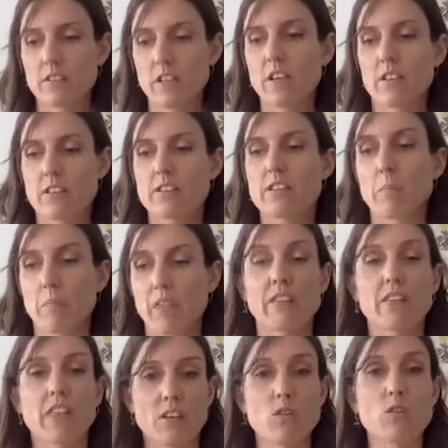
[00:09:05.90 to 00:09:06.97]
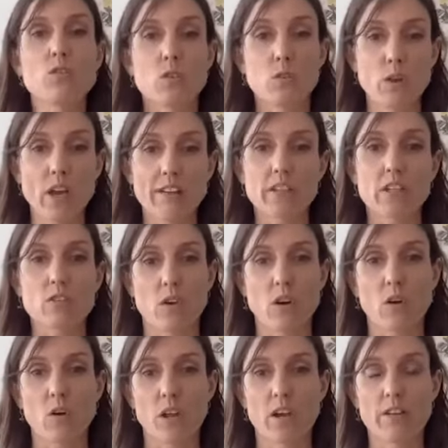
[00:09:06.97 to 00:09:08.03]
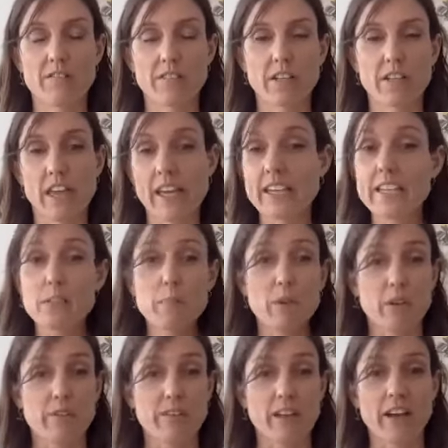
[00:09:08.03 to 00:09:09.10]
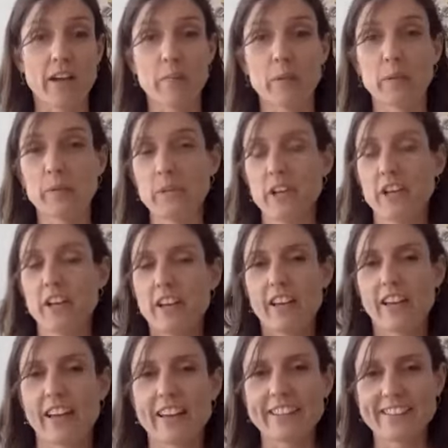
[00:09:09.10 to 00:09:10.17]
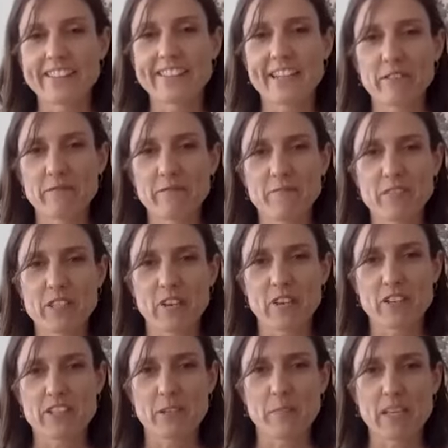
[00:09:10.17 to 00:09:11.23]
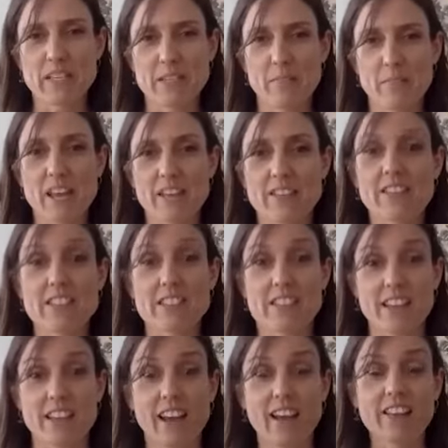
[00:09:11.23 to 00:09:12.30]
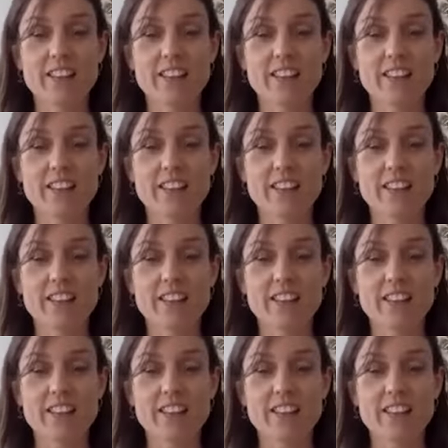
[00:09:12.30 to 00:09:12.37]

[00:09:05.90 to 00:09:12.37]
something that you do have control over, that is modifiable, and so it's the best place to start.